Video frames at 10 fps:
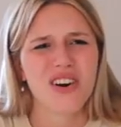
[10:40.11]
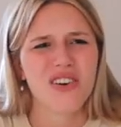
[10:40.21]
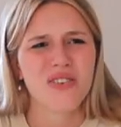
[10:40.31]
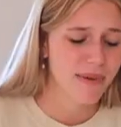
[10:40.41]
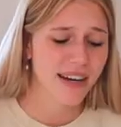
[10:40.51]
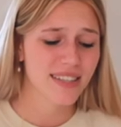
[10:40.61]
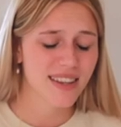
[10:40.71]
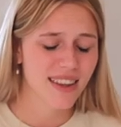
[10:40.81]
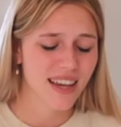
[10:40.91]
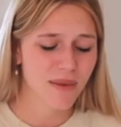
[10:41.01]
though, but I
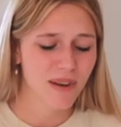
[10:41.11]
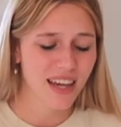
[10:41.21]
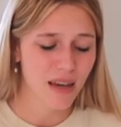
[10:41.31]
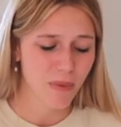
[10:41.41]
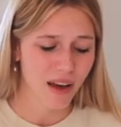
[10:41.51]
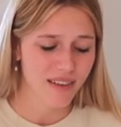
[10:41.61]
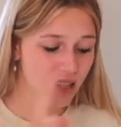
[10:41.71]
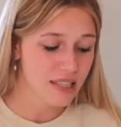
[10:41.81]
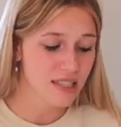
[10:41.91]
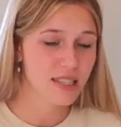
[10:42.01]
think I'm gonna keep it.
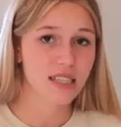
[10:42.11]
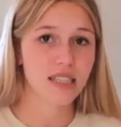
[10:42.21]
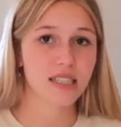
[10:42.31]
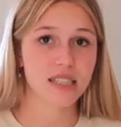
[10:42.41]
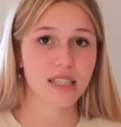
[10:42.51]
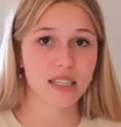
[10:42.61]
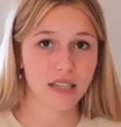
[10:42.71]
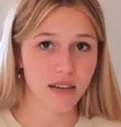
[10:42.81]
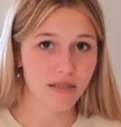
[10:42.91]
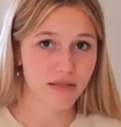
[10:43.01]
This is gonna
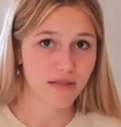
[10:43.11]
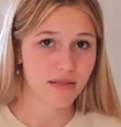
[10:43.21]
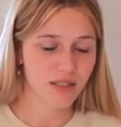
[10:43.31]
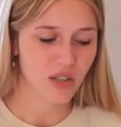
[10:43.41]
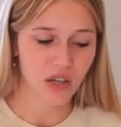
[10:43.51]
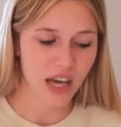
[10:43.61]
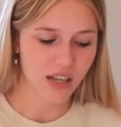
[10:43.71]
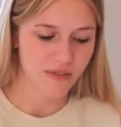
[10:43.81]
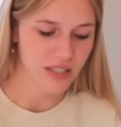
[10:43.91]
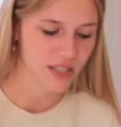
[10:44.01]
go. You can't even